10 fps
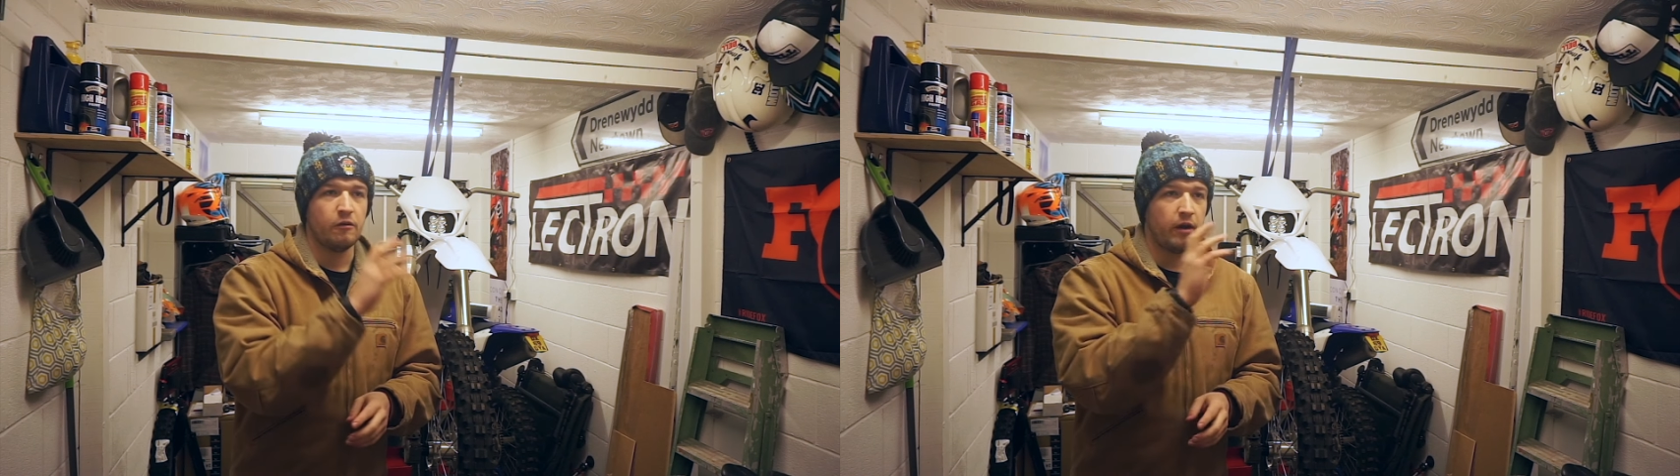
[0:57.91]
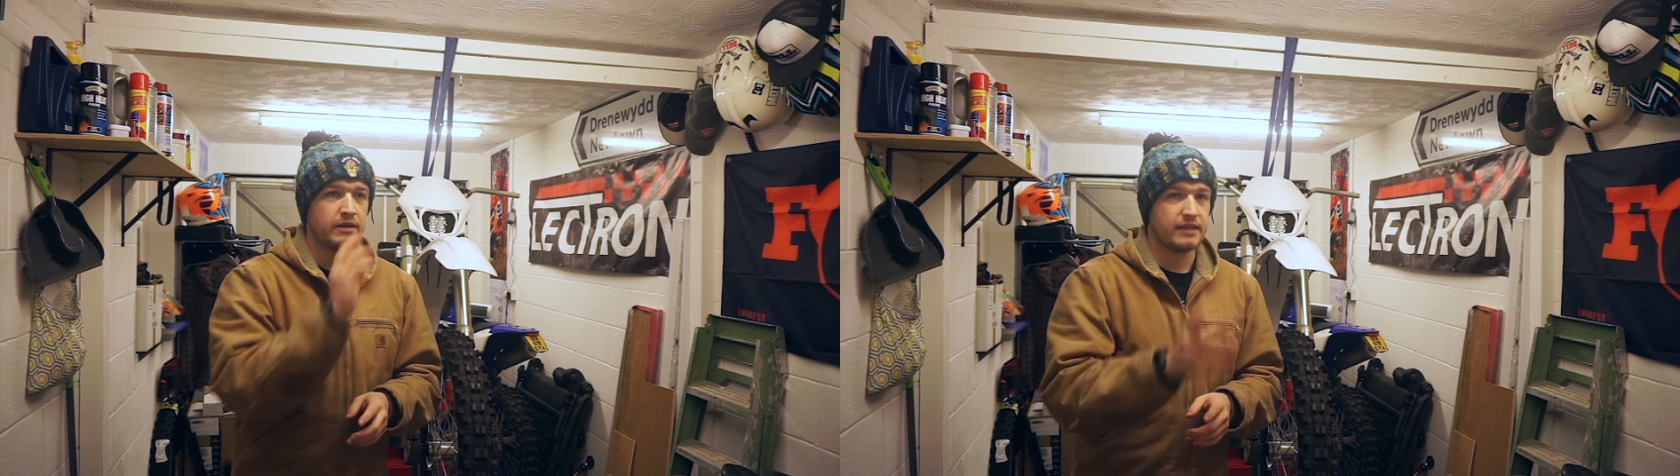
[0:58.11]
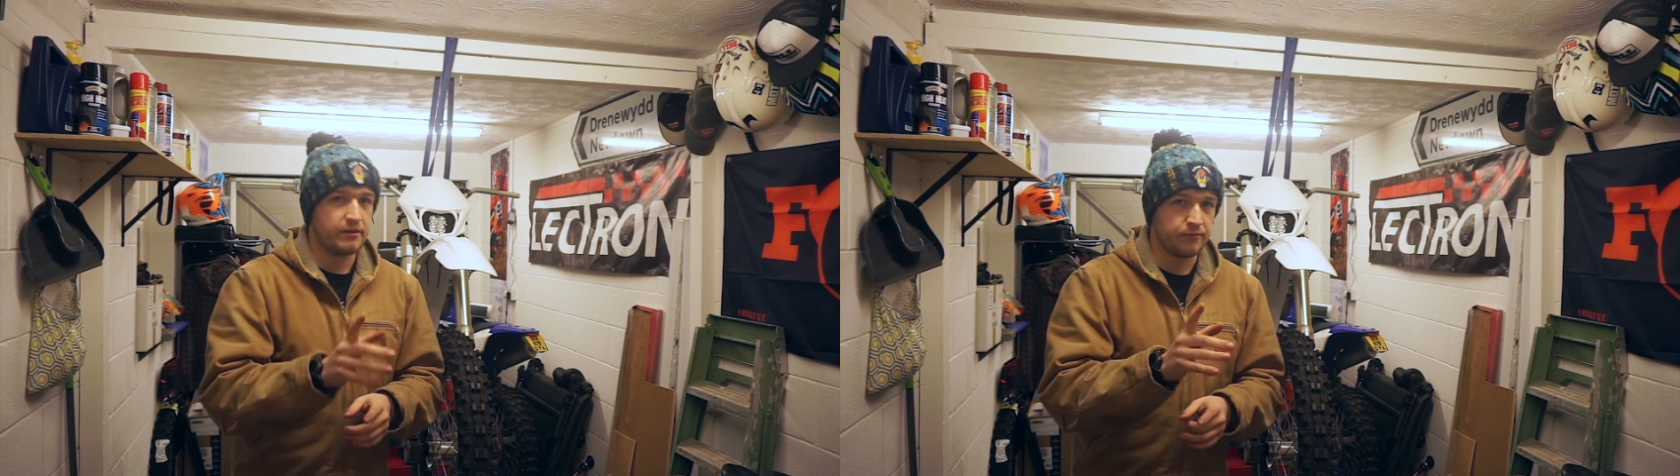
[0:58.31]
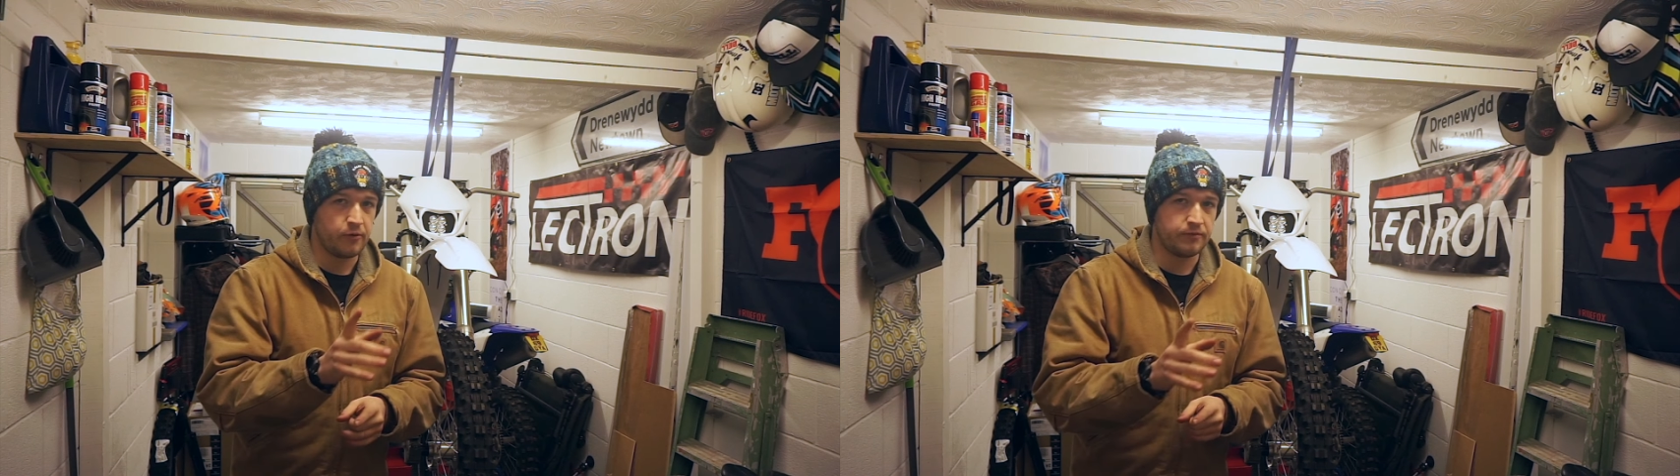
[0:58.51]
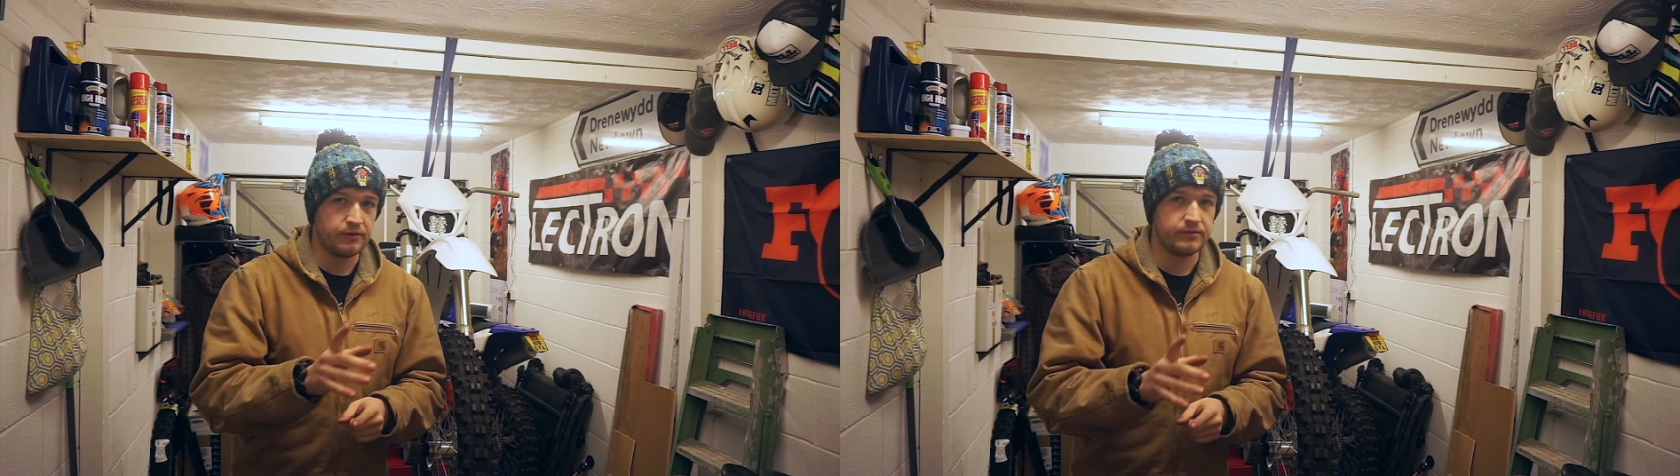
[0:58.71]
YZF
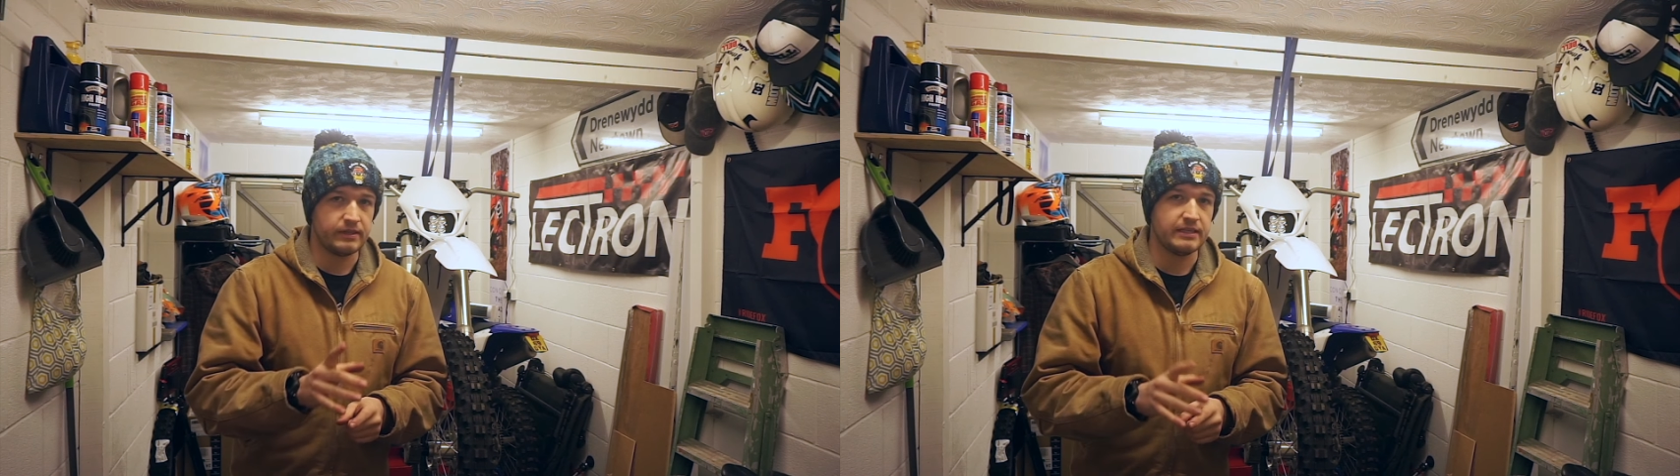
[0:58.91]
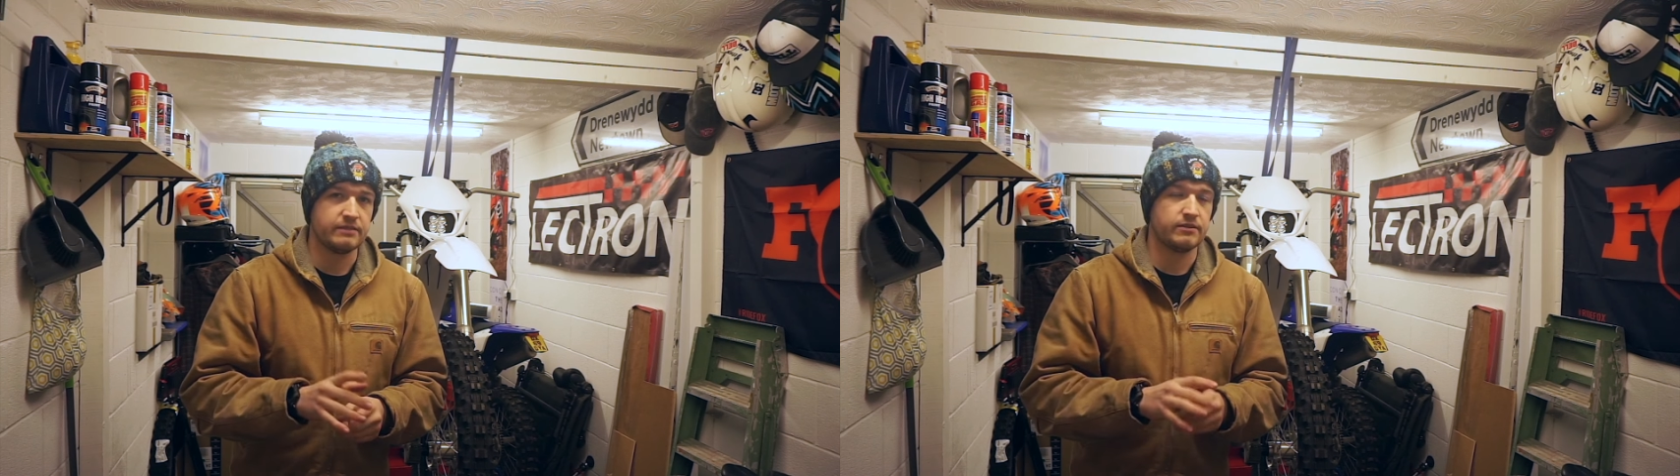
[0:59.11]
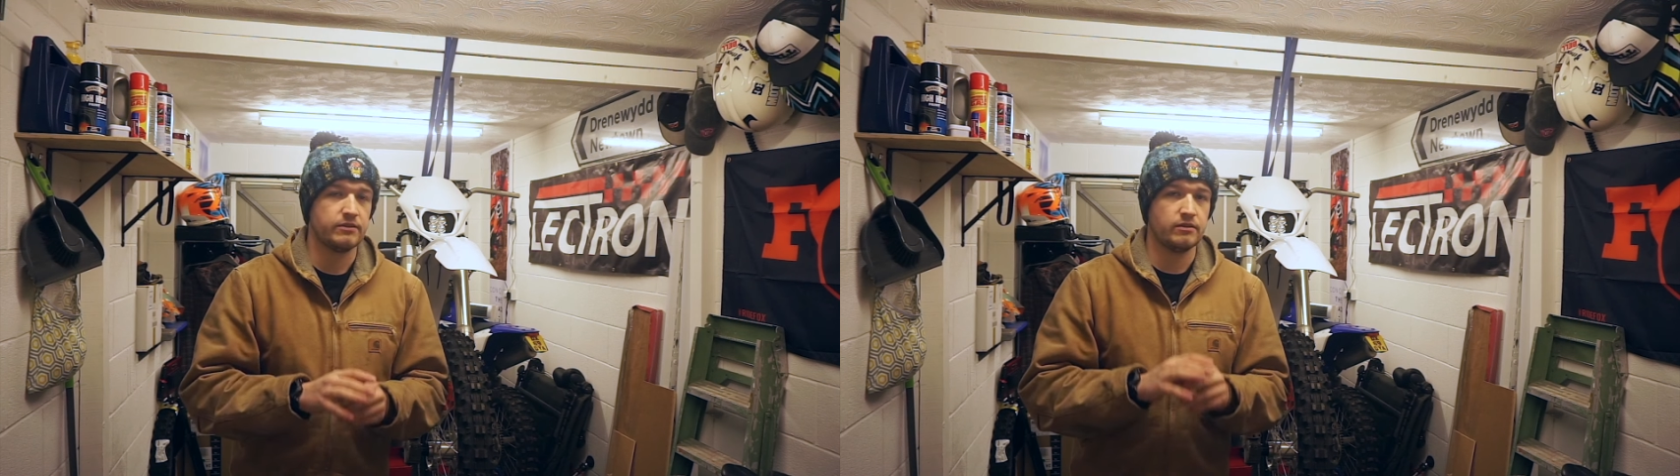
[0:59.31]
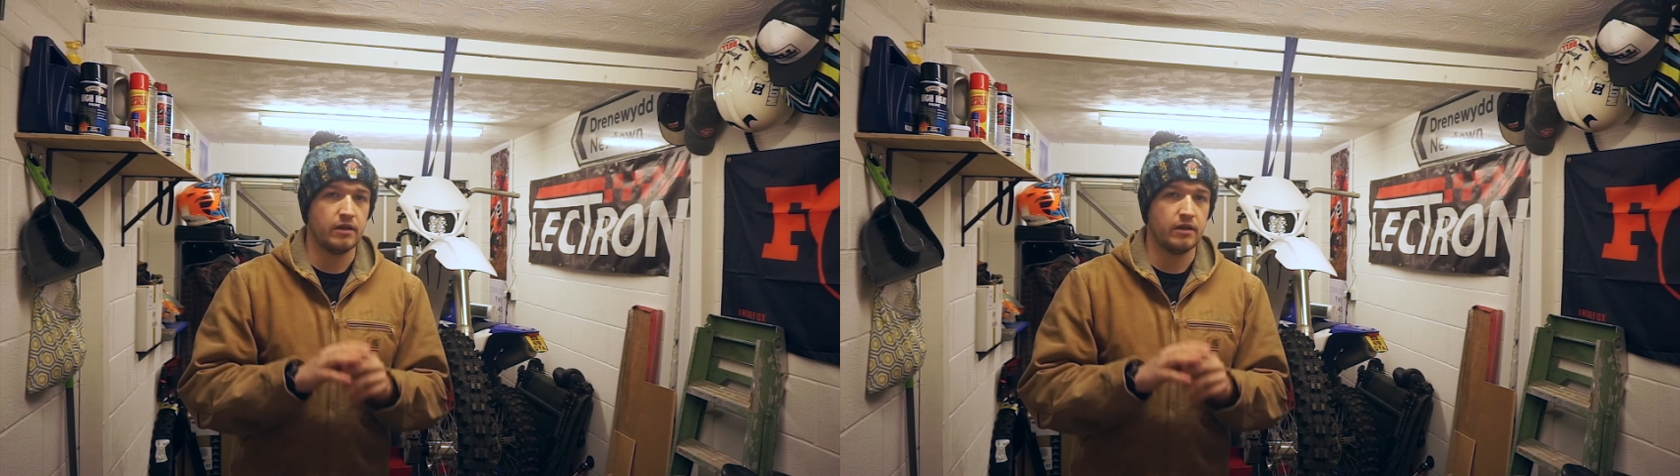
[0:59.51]
450s